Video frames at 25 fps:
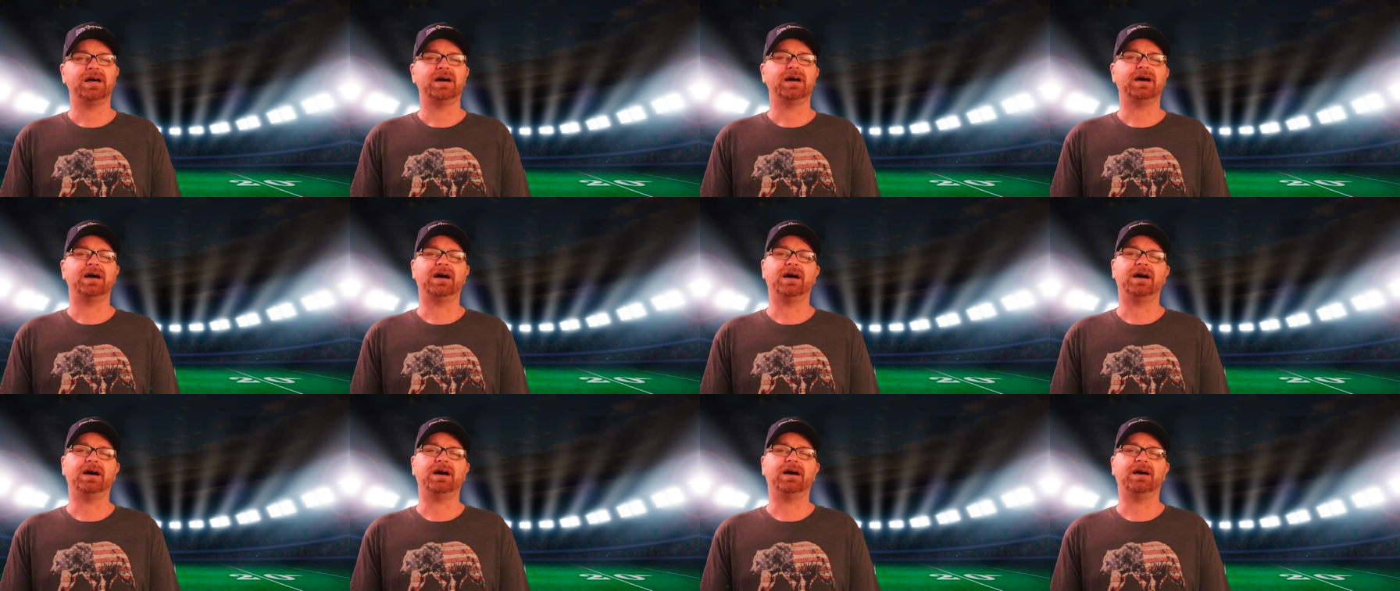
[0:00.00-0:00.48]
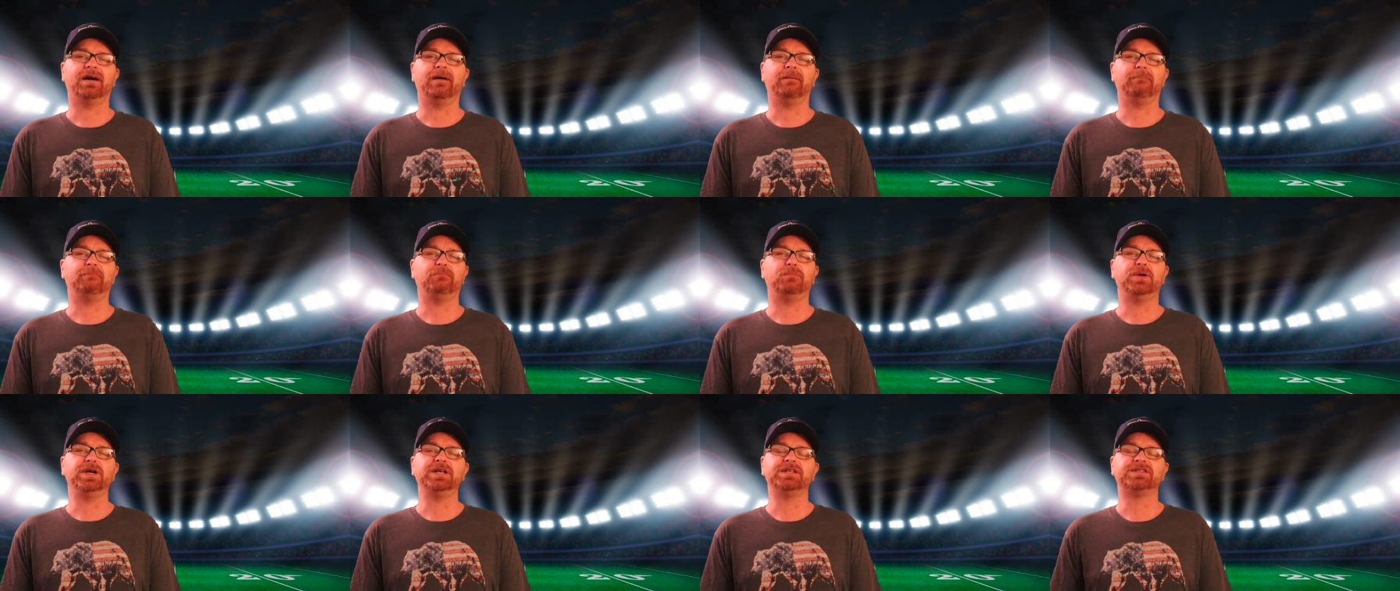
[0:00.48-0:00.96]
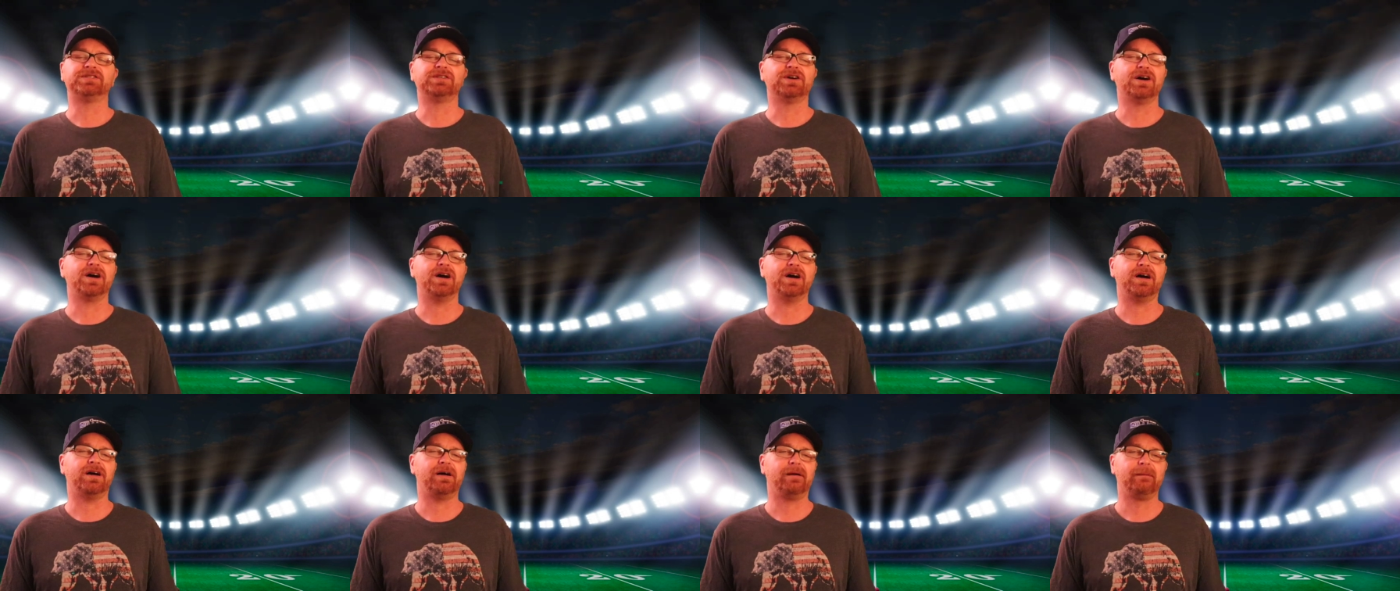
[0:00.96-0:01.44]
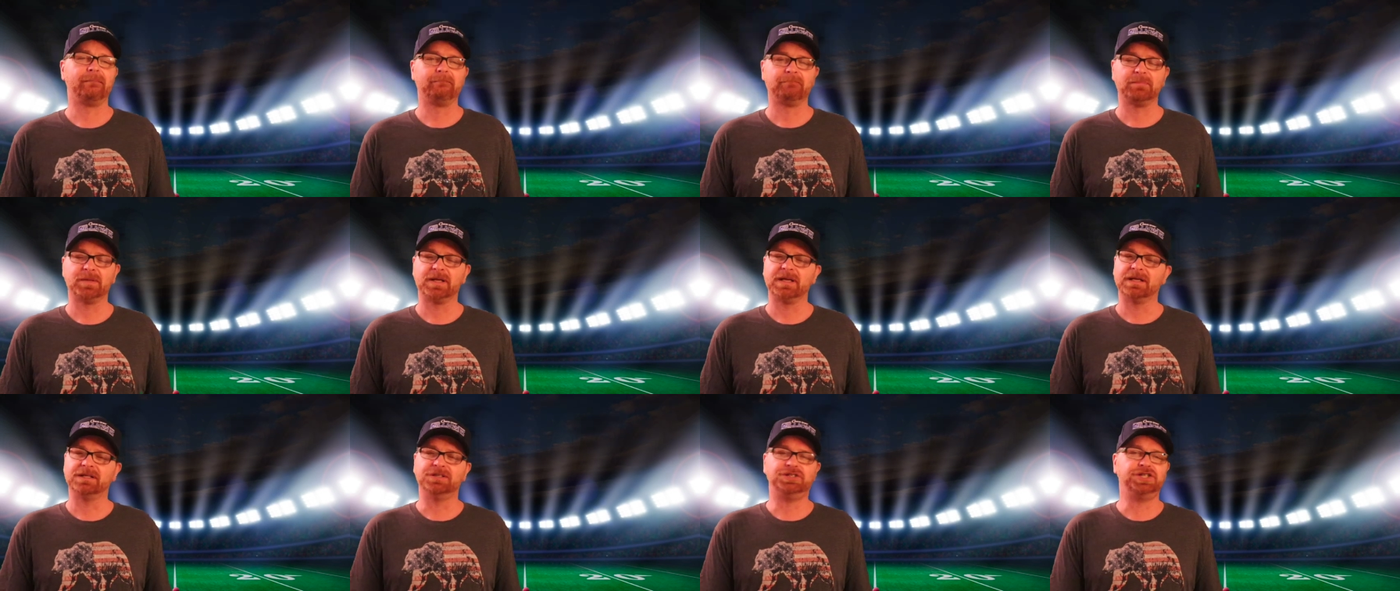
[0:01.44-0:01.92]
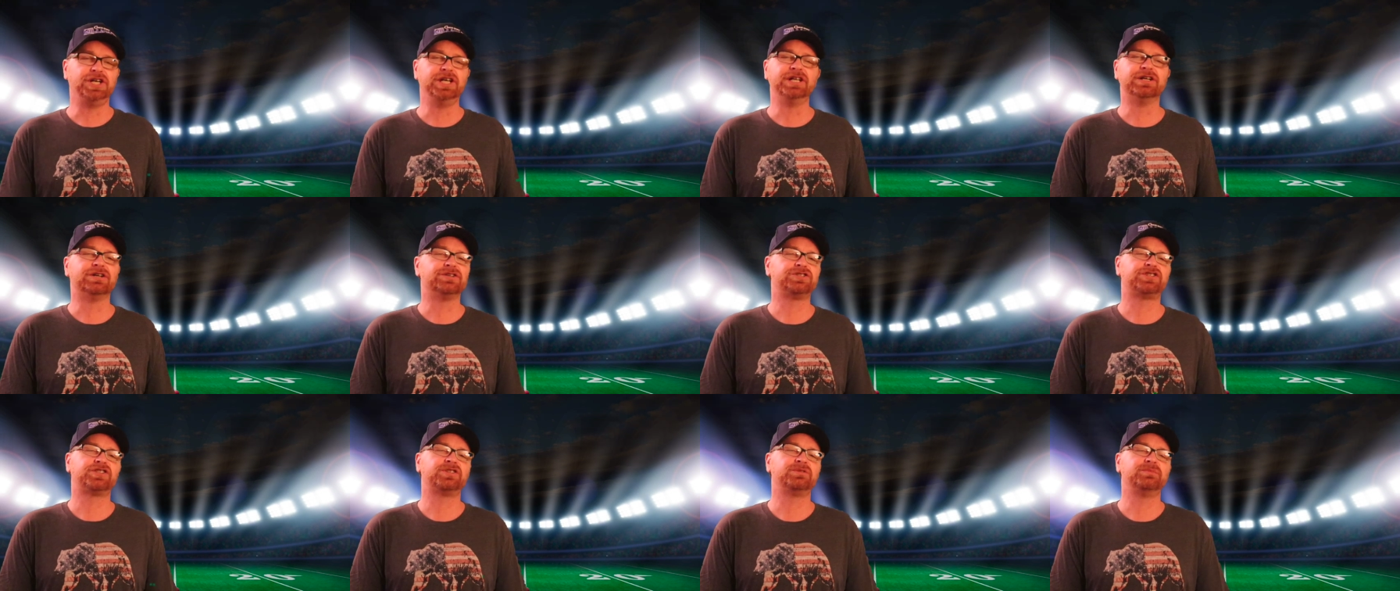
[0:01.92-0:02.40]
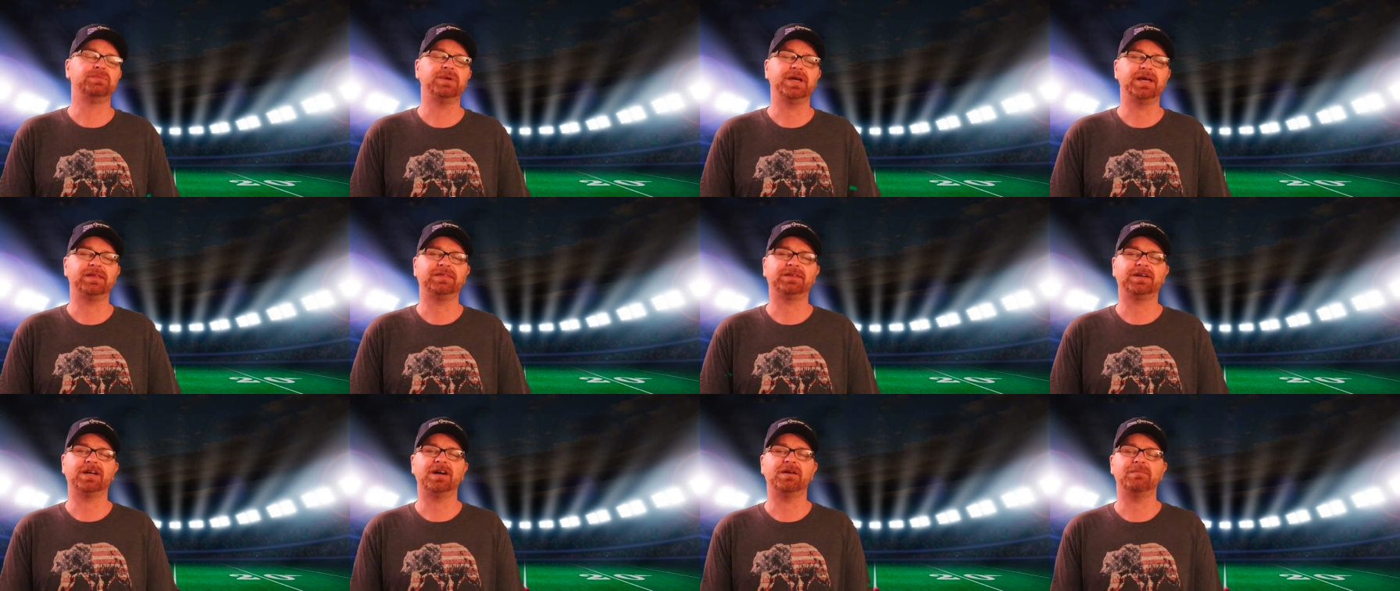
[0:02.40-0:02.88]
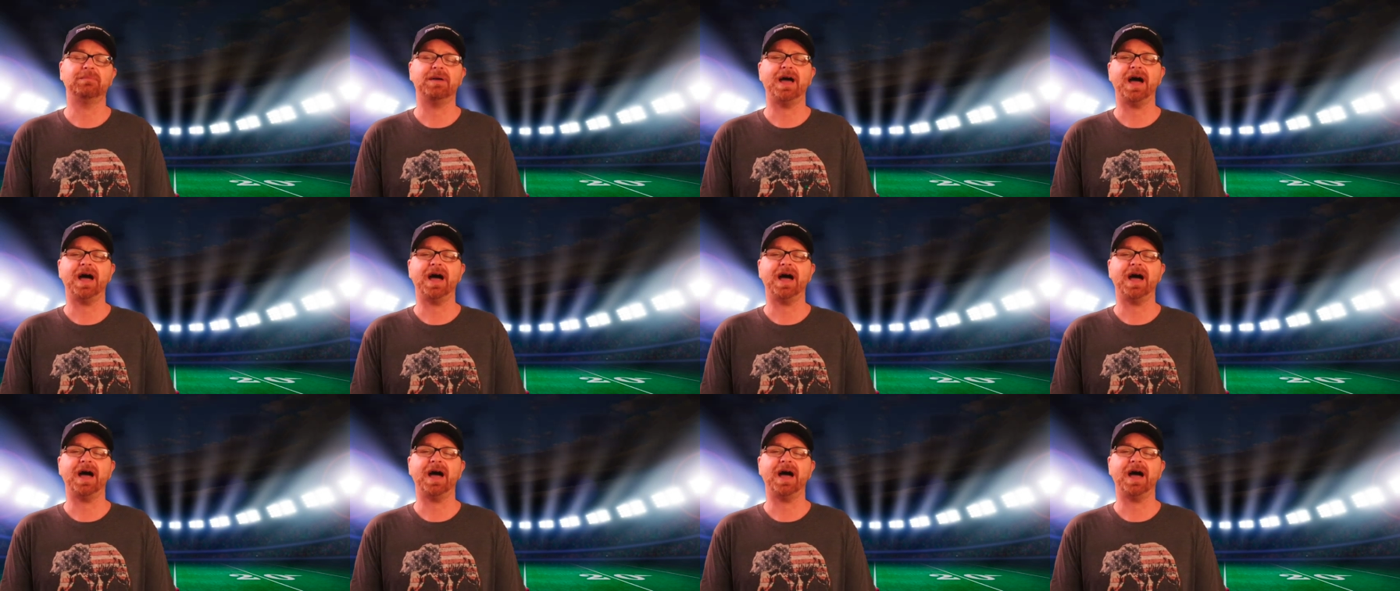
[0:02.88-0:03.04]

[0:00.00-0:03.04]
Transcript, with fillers: Uh, we saw Geno Smith come